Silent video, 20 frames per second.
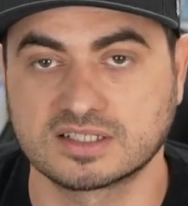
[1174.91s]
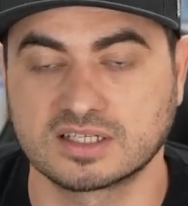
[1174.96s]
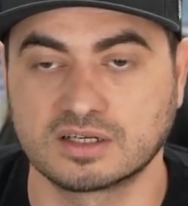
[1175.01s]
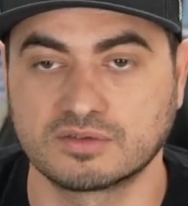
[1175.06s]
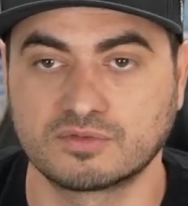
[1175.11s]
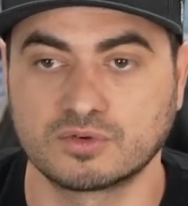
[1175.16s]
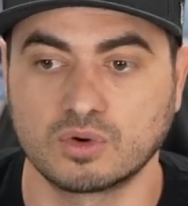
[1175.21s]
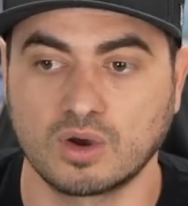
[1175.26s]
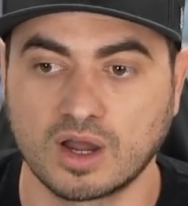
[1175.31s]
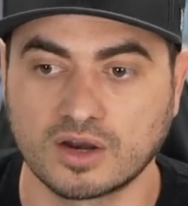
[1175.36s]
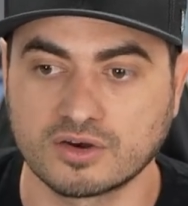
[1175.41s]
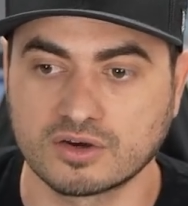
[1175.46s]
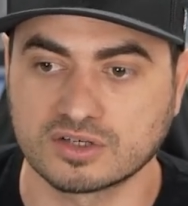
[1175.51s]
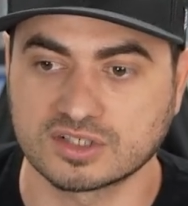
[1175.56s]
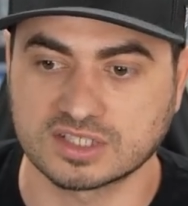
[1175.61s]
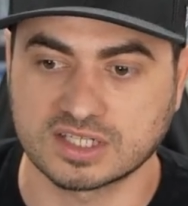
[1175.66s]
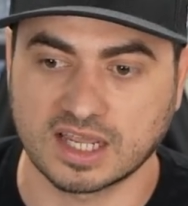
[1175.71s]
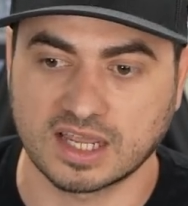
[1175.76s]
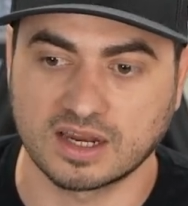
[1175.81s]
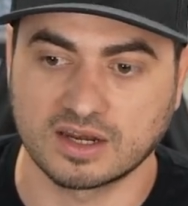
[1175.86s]
and if you
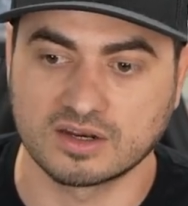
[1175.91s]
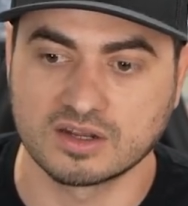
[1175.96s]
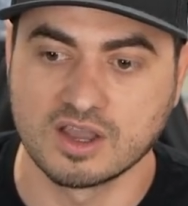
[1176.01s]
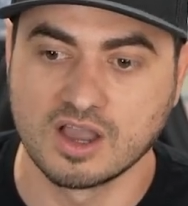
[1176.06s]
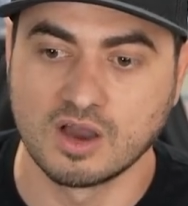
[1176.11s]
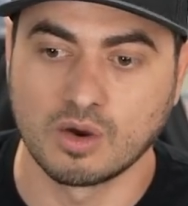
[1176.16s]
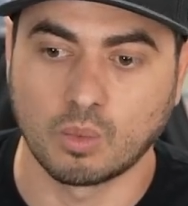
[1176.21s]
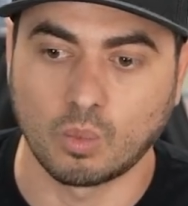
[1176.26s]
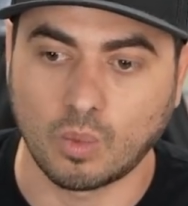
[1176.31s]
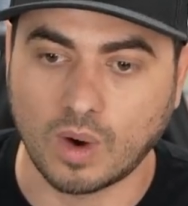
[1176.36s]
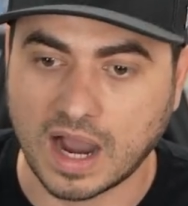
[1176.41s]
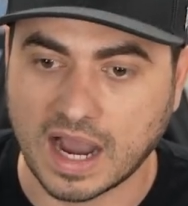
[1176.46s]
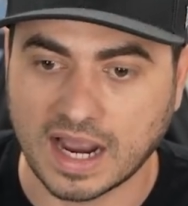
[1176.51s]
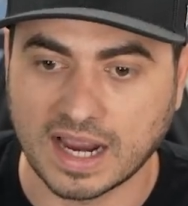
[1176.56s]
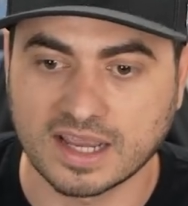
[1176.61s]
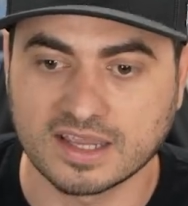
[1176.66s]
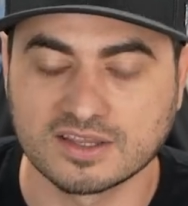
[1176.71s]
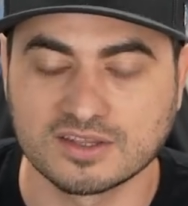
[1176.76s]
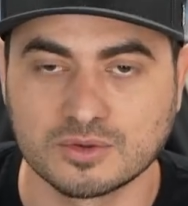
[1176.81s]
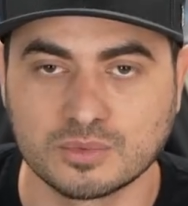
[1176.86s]
understand
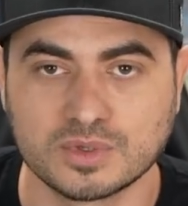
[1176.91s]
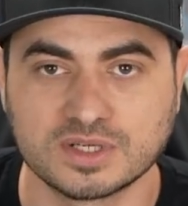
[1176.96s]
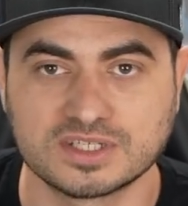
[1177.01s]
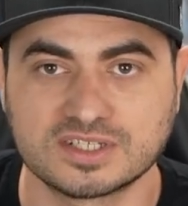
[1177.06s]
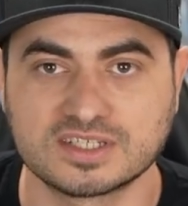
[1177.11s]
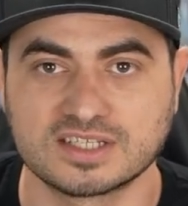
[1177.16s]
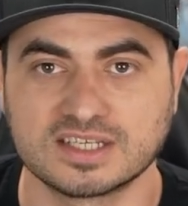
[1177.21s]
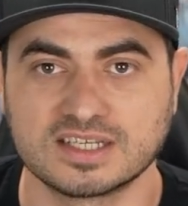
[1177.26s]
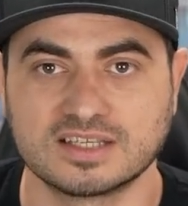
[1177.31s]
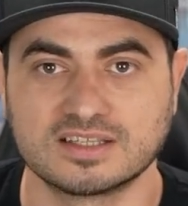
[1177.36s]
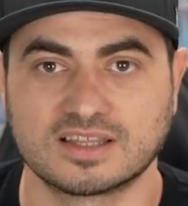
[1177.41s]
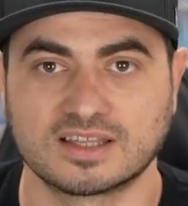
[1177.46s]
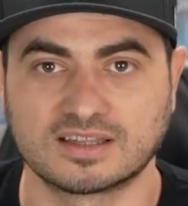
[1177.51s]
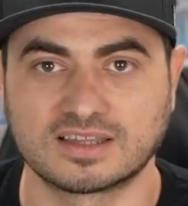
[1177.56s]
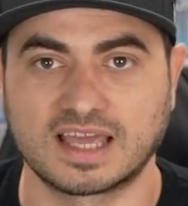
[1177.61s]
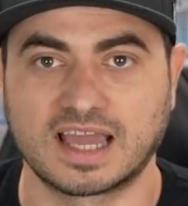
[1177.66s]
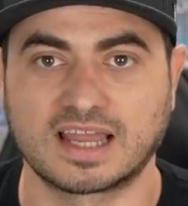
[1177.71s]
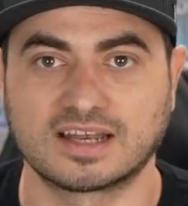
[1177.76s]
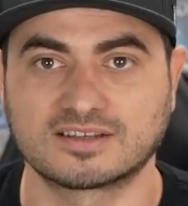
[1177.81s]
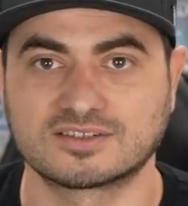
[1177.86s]
why, you would see that
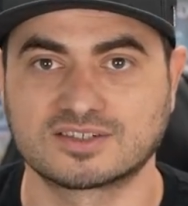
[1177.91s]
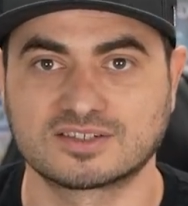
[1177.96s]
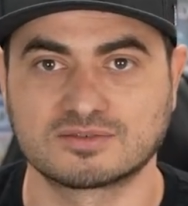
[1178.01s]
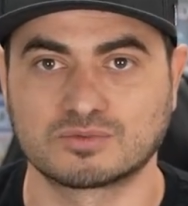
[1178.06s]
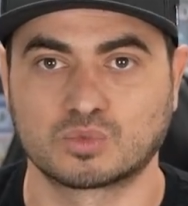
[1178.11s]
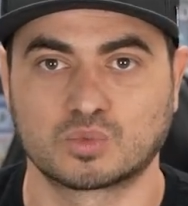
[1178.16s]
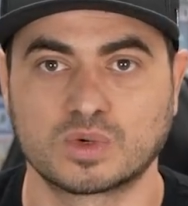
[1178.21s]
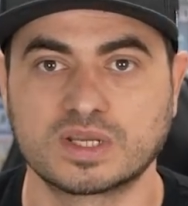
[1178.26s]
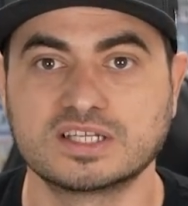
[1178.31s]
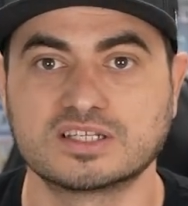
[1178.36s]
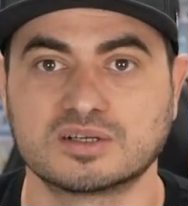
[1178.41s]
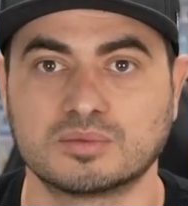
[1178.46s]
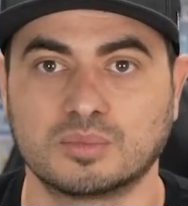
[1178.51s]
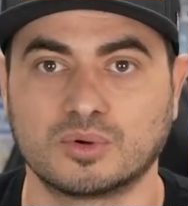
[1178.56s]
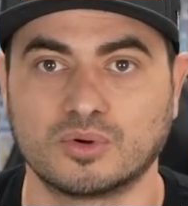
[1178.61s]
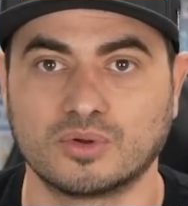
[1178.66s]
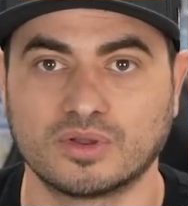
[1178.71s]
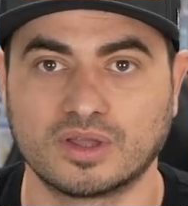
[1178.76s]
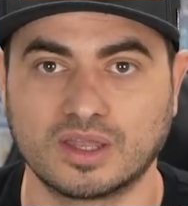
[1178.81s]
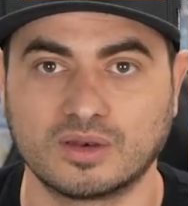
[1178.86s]
that's
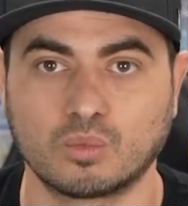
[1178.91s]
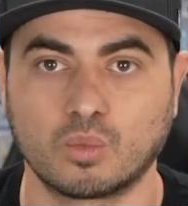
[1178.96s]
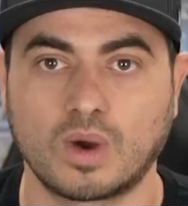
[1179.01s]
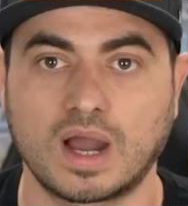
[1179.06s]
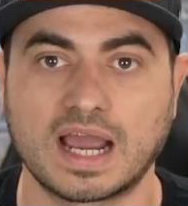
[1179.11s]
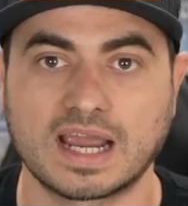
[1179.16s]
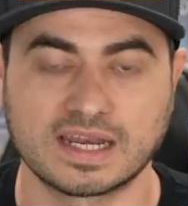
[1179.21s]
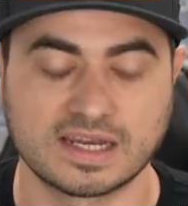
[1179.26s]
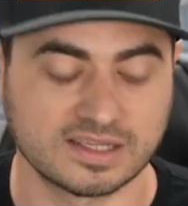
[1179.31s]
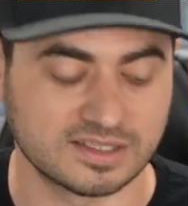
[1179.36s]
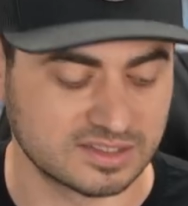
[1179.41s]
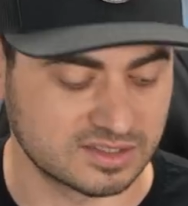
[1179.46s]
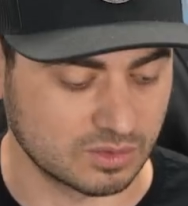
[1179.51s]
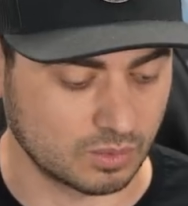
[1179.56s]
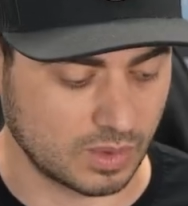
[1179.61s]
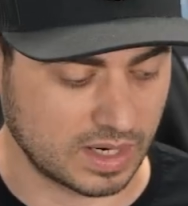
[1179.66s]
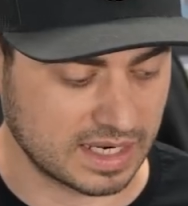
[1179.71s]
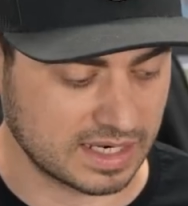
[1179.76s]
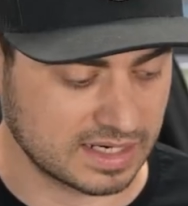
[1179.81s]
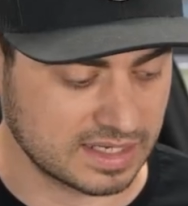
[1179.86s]
reasonable and why it is the
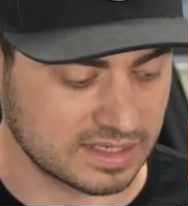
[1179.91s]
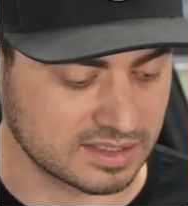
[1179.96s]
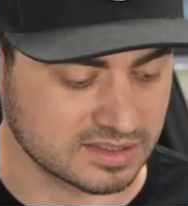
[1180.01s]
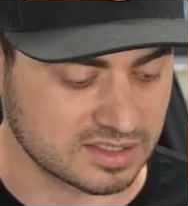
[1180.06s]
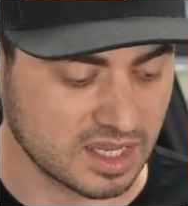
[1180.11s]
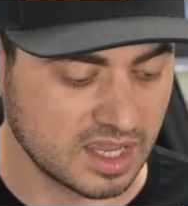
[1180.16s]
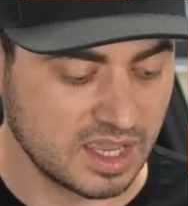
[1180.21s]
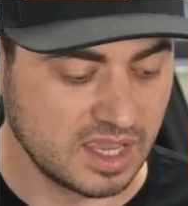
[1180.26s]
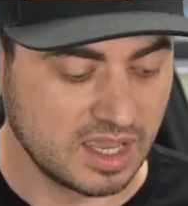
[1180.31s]
way it is.